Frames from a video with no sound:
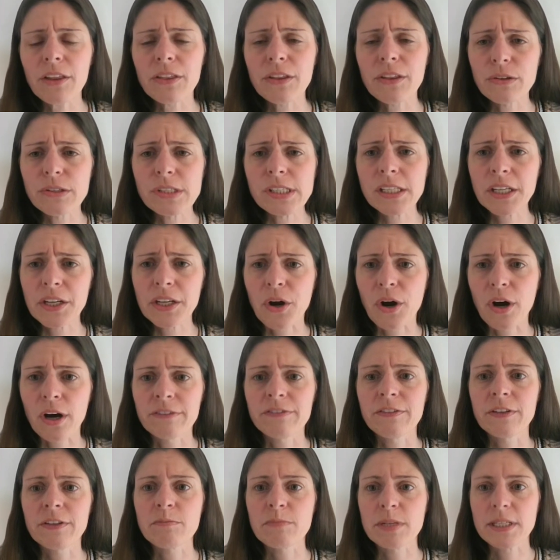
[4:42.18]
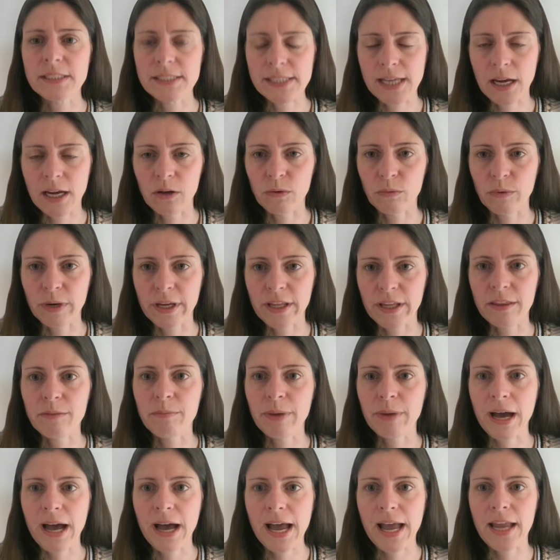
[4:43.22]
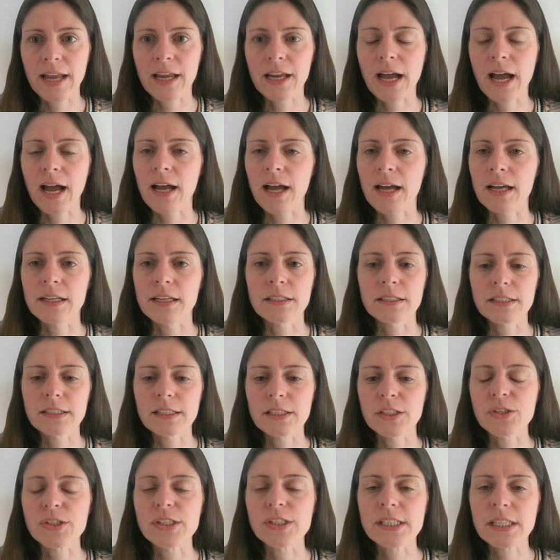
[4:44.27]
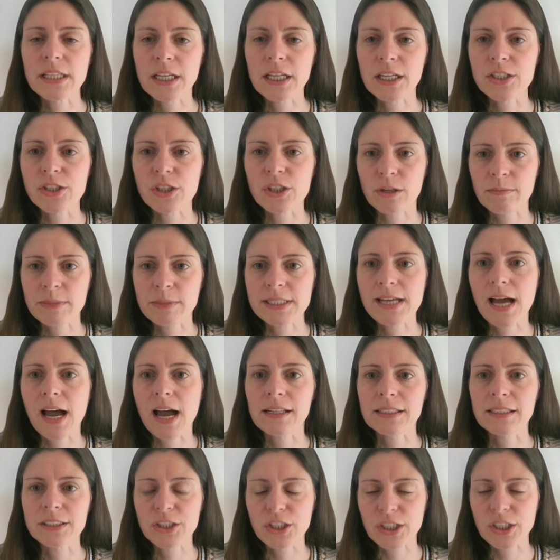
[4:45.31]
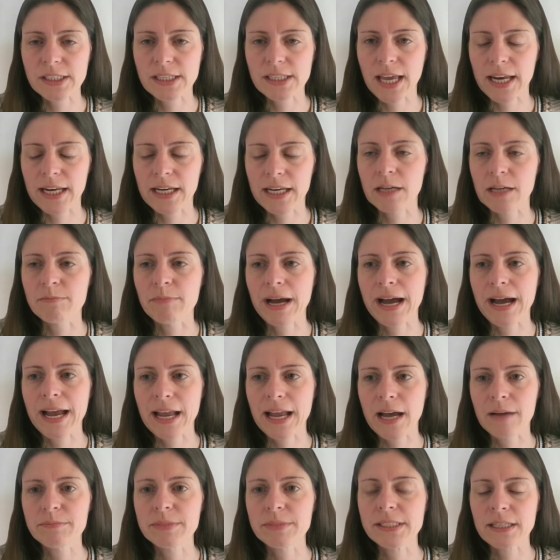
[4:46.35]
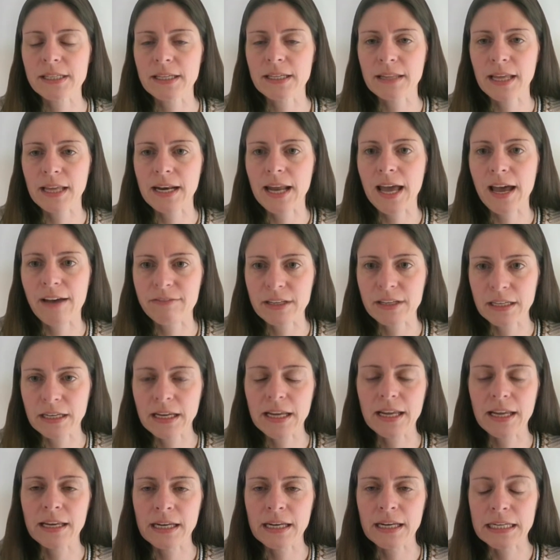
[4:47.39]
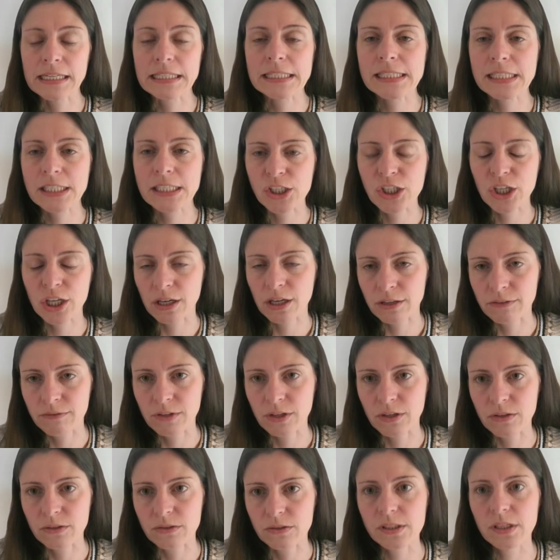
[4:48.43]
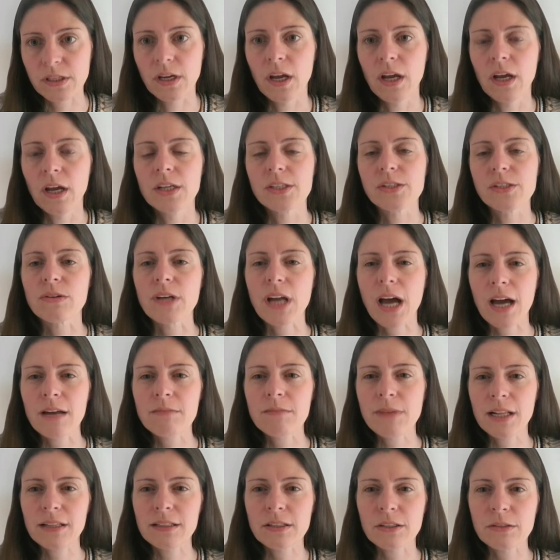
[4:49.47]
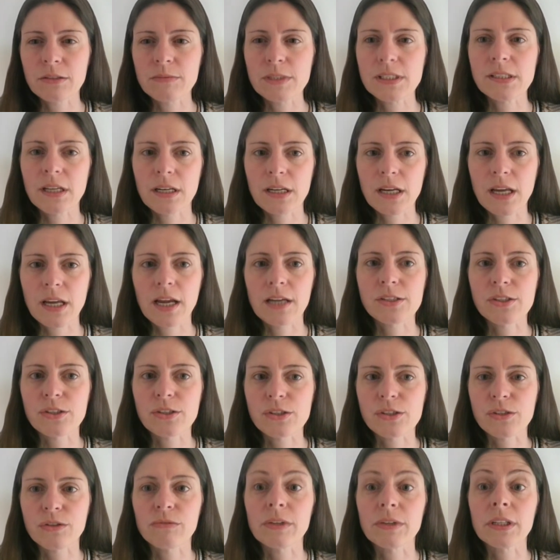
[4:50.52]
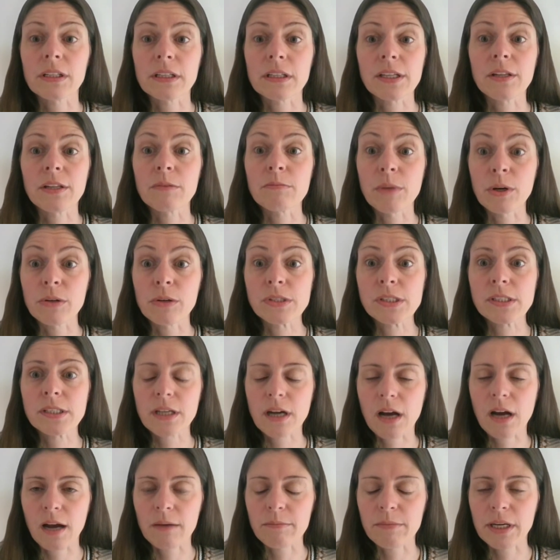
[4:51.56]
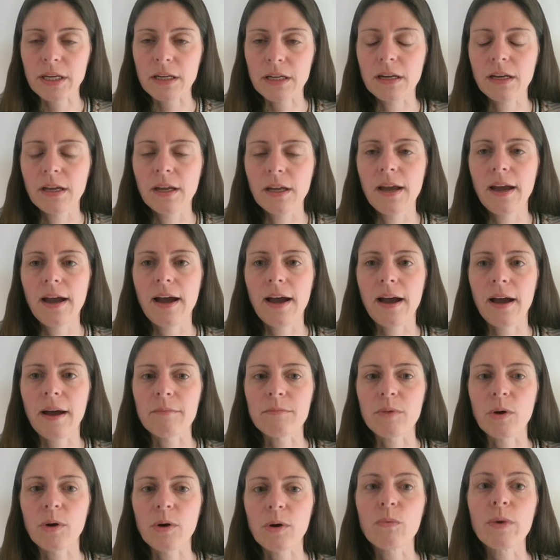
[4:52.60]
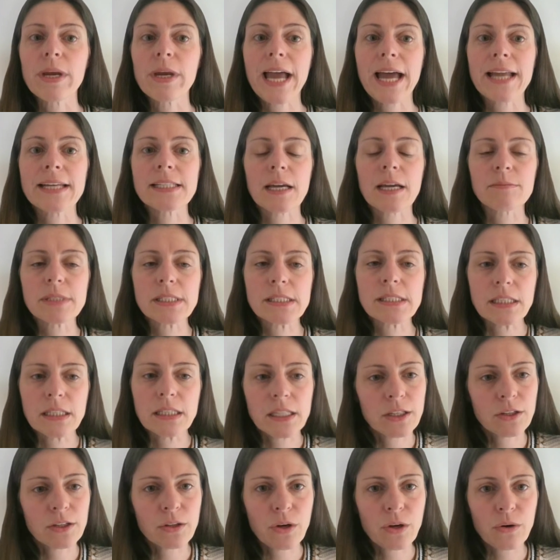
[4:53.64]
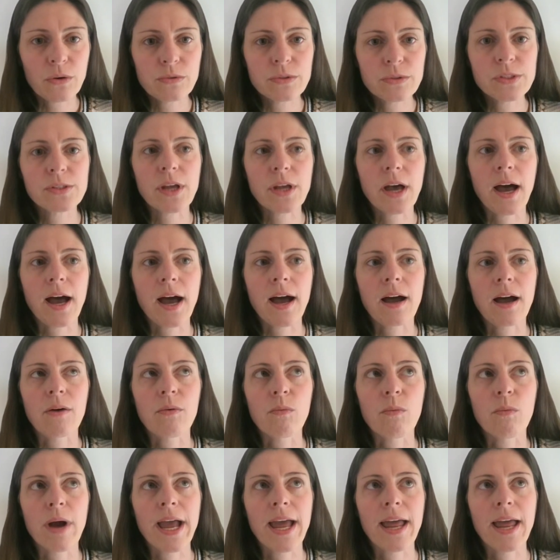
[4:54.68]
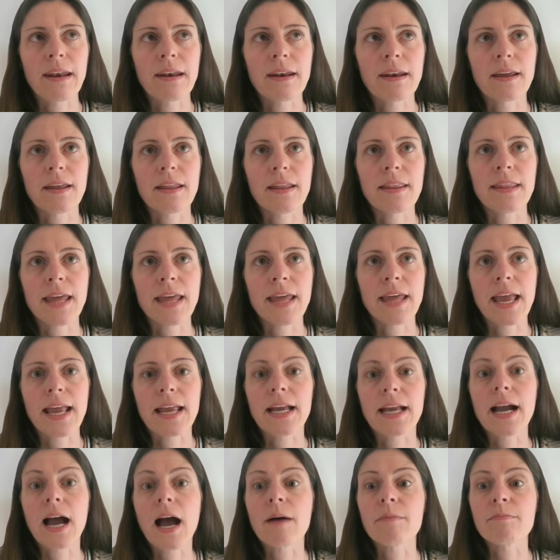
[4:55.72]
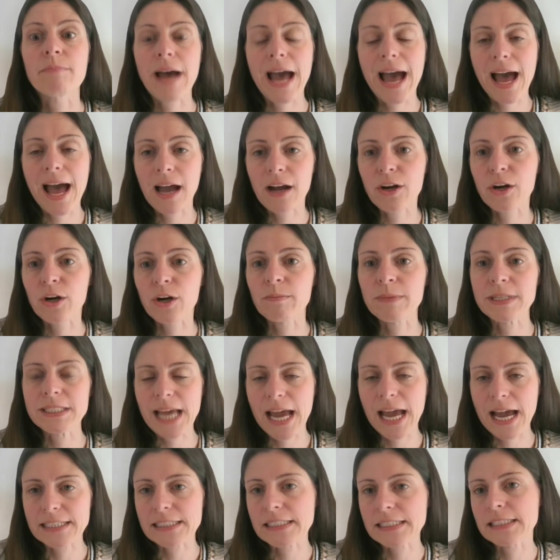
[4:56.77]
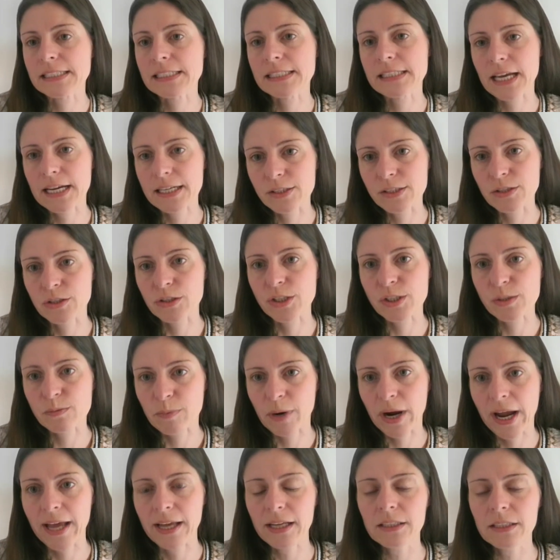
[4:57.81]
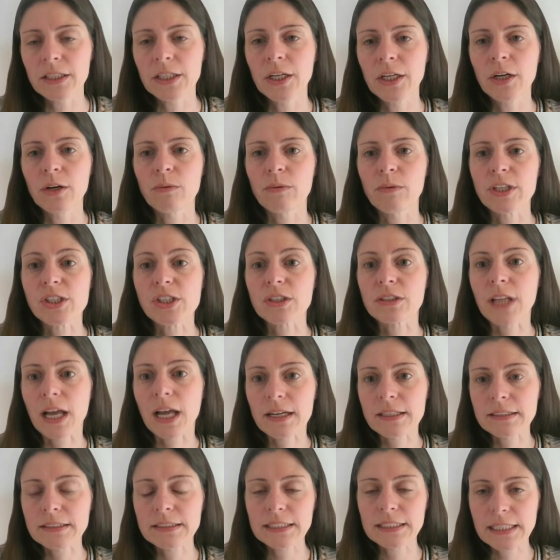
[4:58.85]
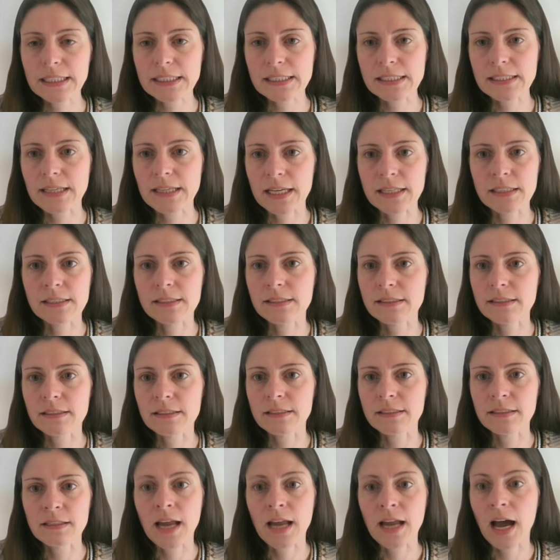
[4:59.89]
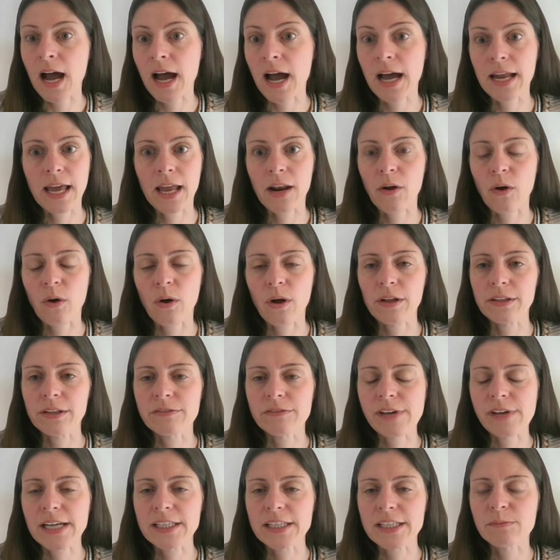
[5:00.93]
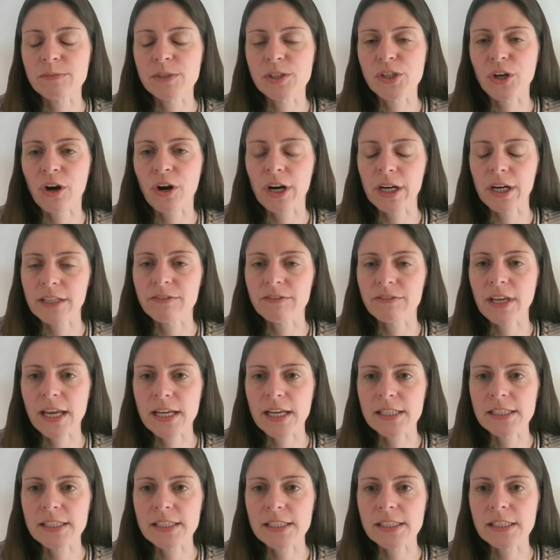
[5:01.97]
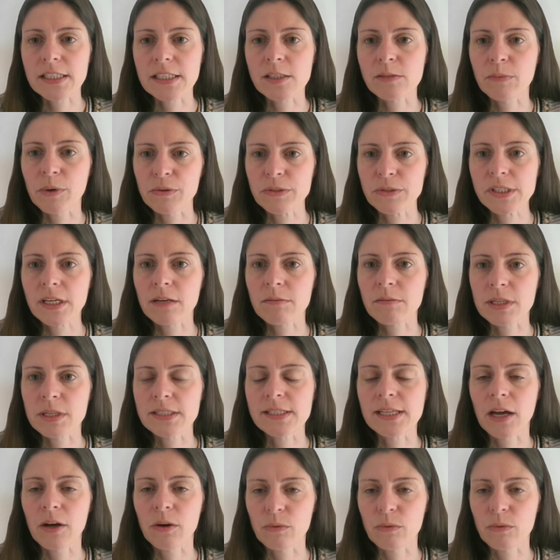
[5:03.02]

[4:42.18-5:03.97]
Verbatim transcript: those can often be dealt with by uh, you know, seeing a dermatologist, getting a biopsy, and then having an, an excision of those. So non-melanoma skin cancers are really the most common. Um, we end up seeing those uh, when they come back or metastasize or spread, which luckily is, is not at all the vast majority of cases. Most can be dealt